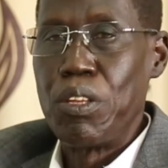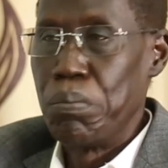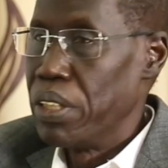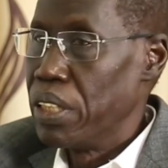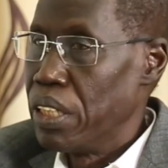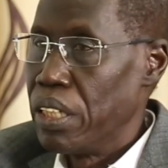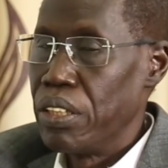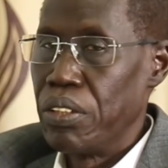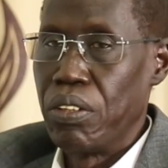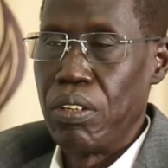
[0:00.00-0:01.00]
to build,
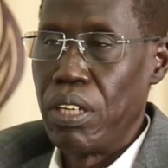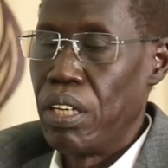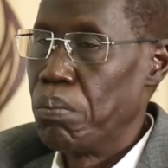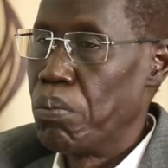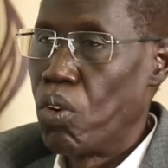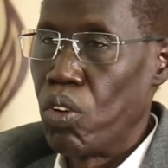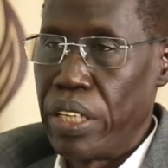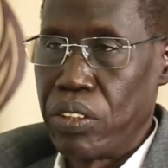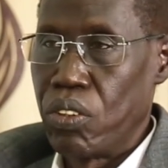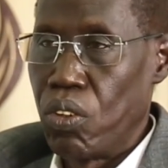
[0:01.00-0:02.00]
you know, more
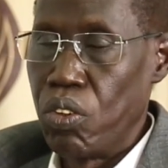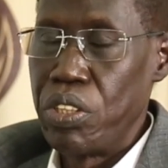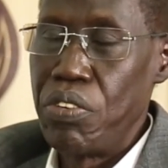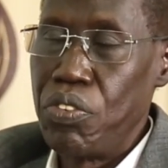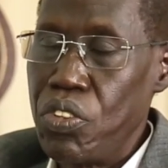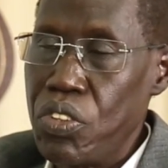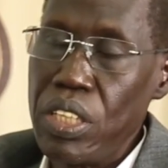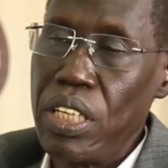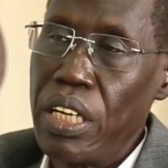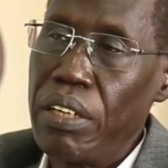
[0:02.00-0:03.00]
lecture halls. If you
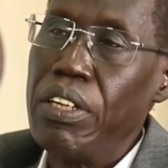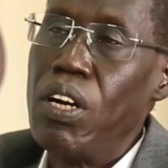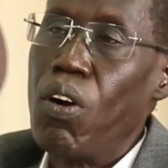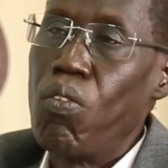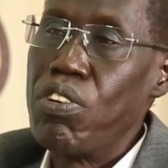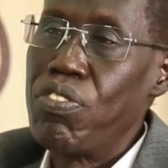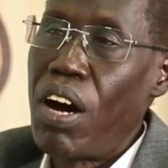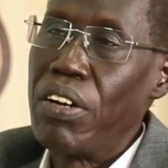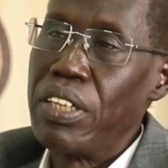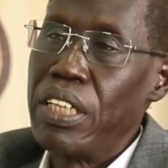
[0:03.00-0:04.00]
see here, we
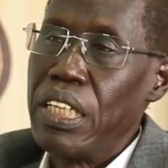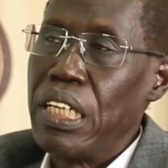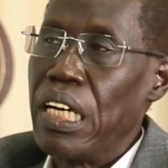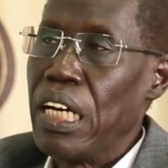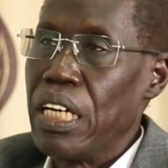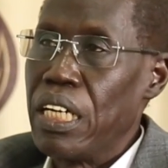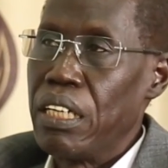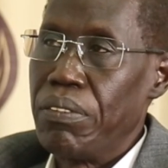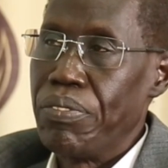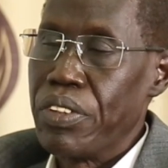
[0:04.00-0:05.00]
found,
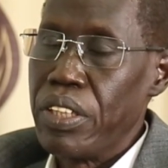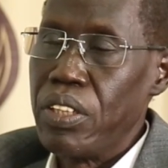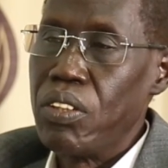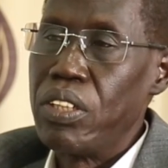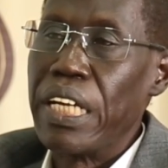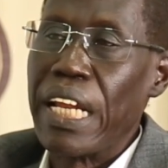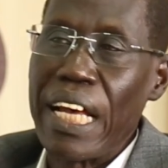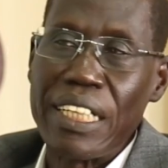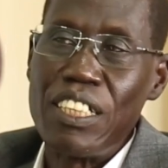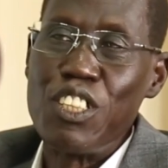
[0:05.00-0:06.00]
you know,
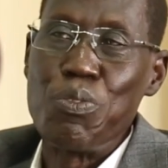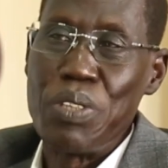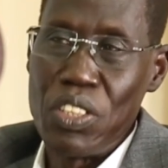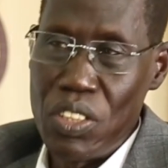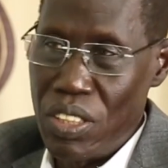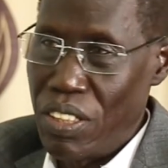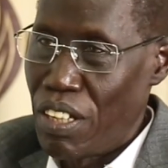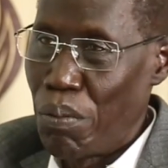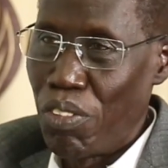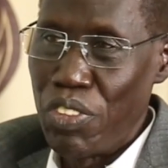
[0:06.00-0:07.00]
neglected spaces.
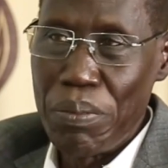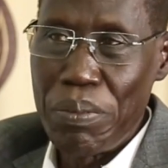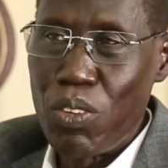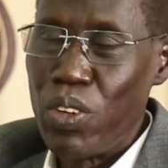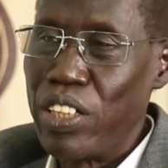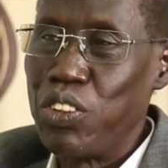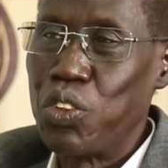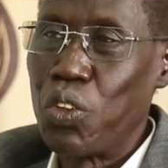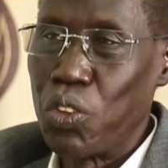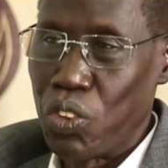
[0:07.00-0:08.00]
Some of them were
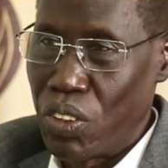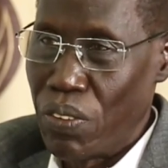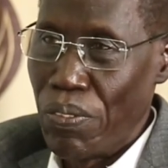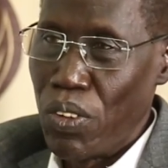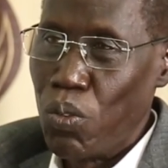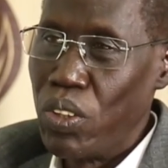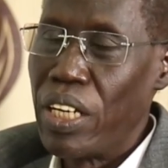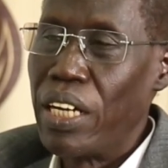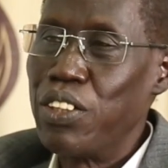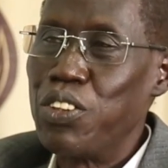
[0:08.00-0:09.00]
stores. We
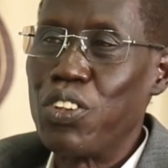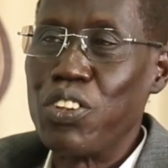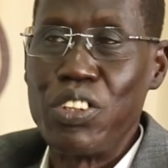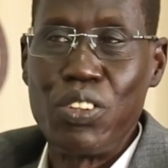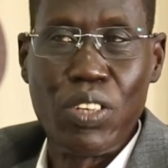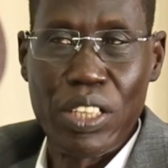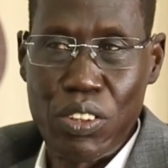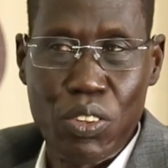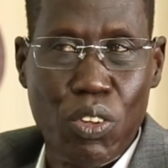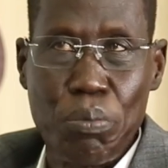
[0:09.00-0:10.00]
turn the stores into
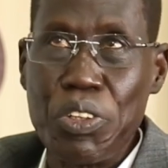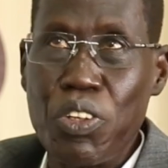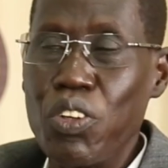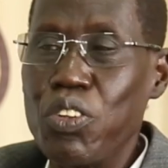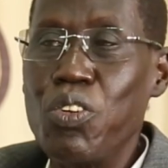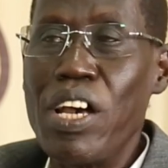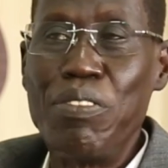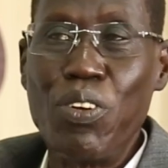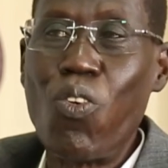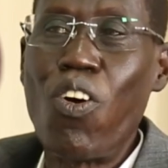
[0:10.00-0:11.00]
lecture halls because you
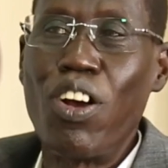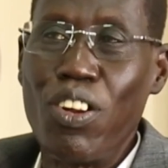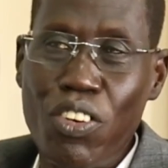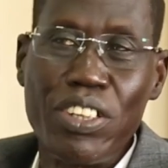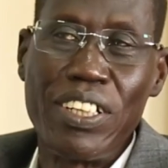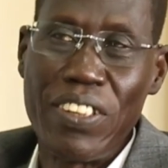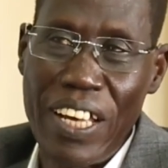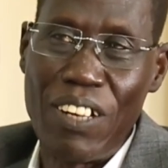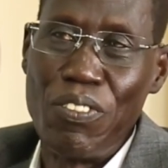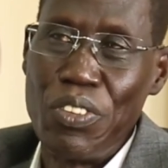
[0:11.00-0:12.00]
have the wall already
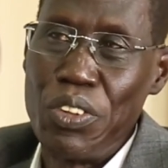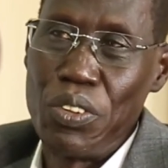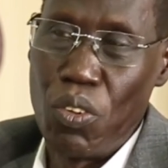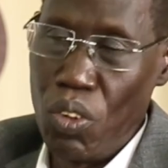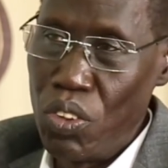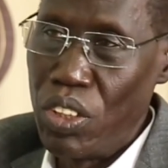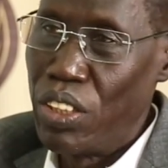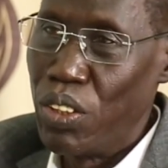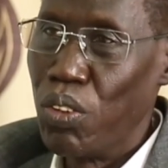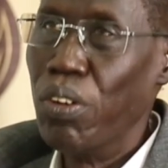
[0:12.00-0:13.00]
there. So all you
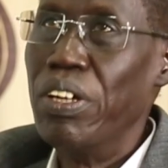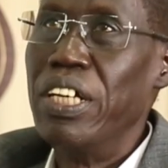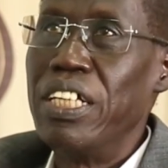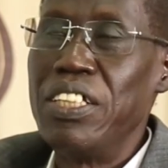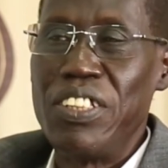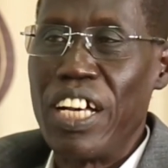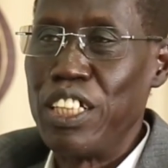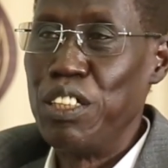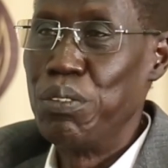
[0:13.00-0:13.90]
need to do is that